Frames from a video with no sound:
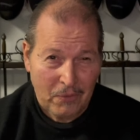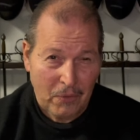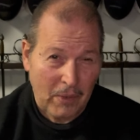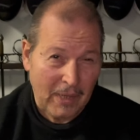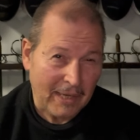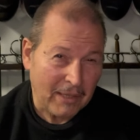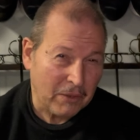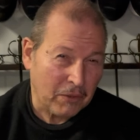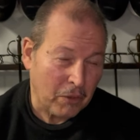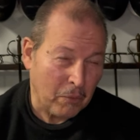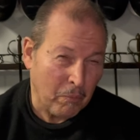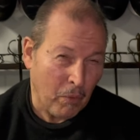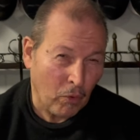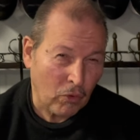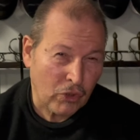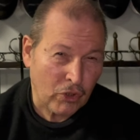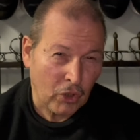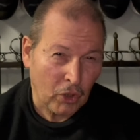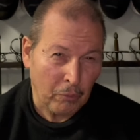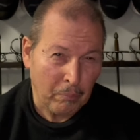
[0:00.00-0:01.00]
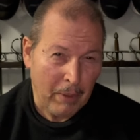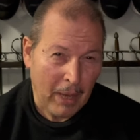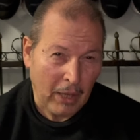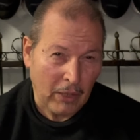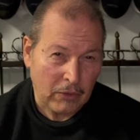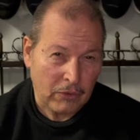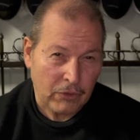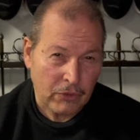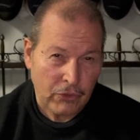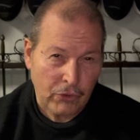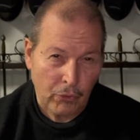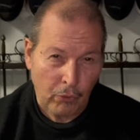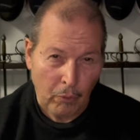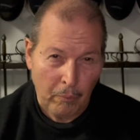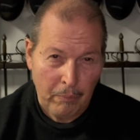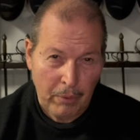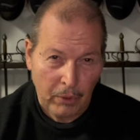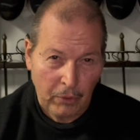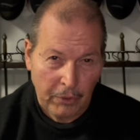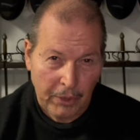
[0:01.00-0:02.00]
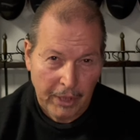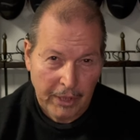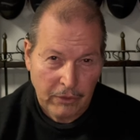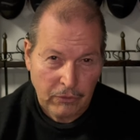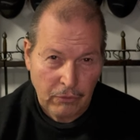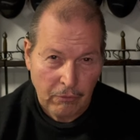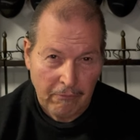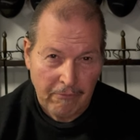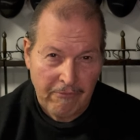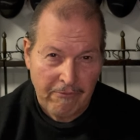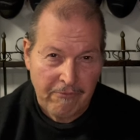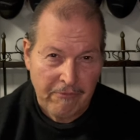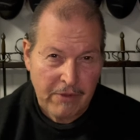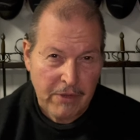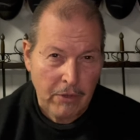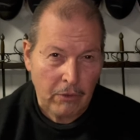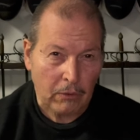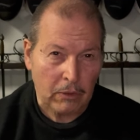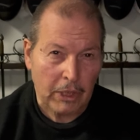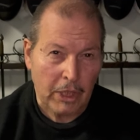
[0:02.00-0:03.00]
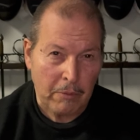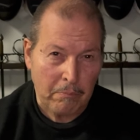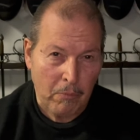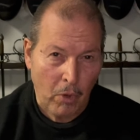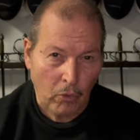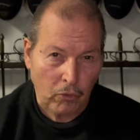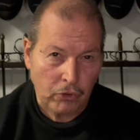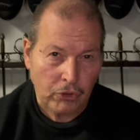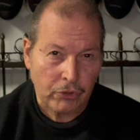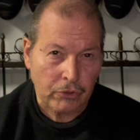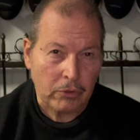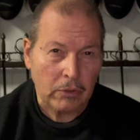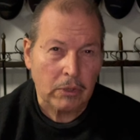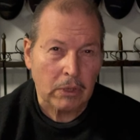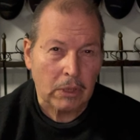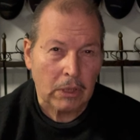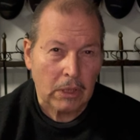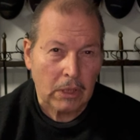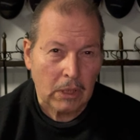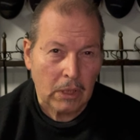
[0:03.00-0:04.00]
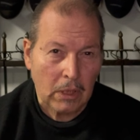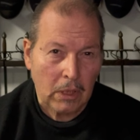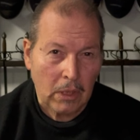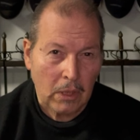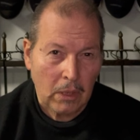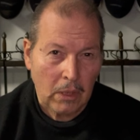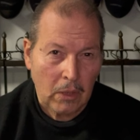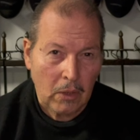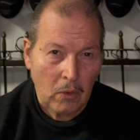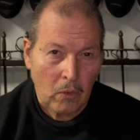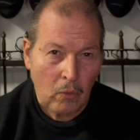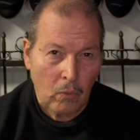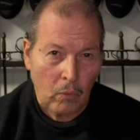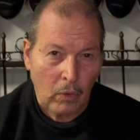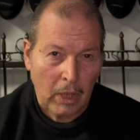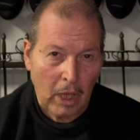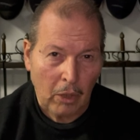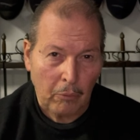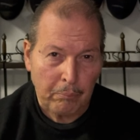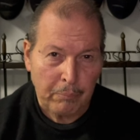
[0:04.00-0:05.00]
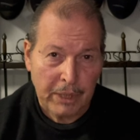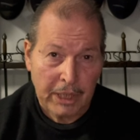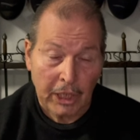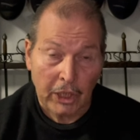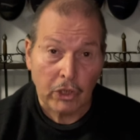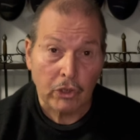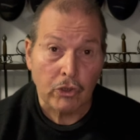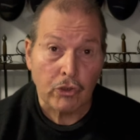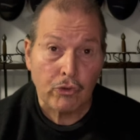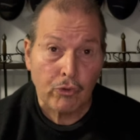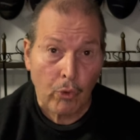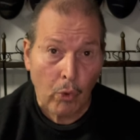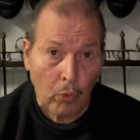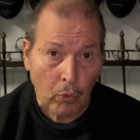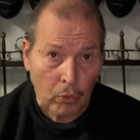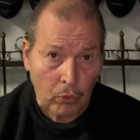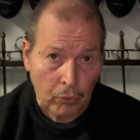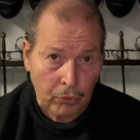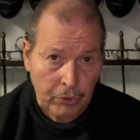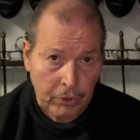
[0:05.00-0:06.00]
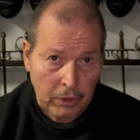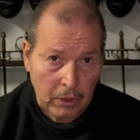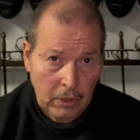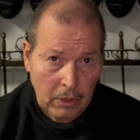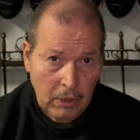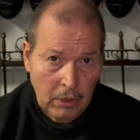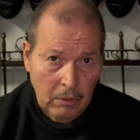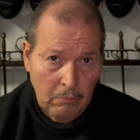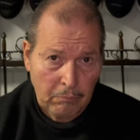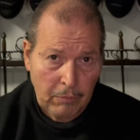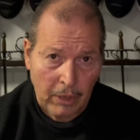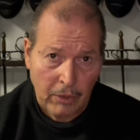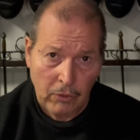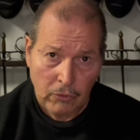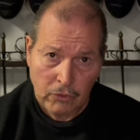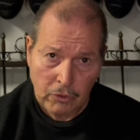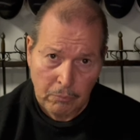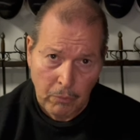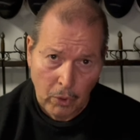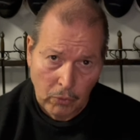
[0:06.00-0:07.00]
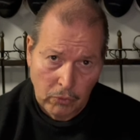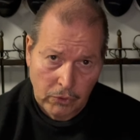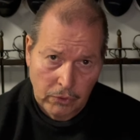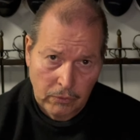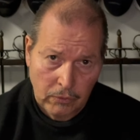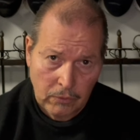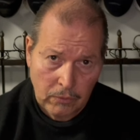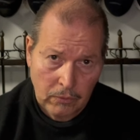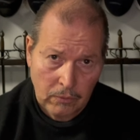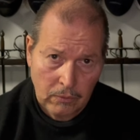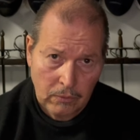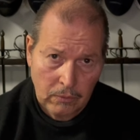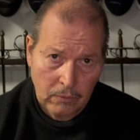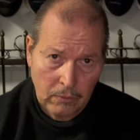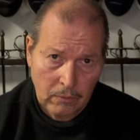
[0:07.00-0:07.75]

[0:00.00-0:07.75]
And emotional balance is your ability to feel emotion without being controlled by those emotions.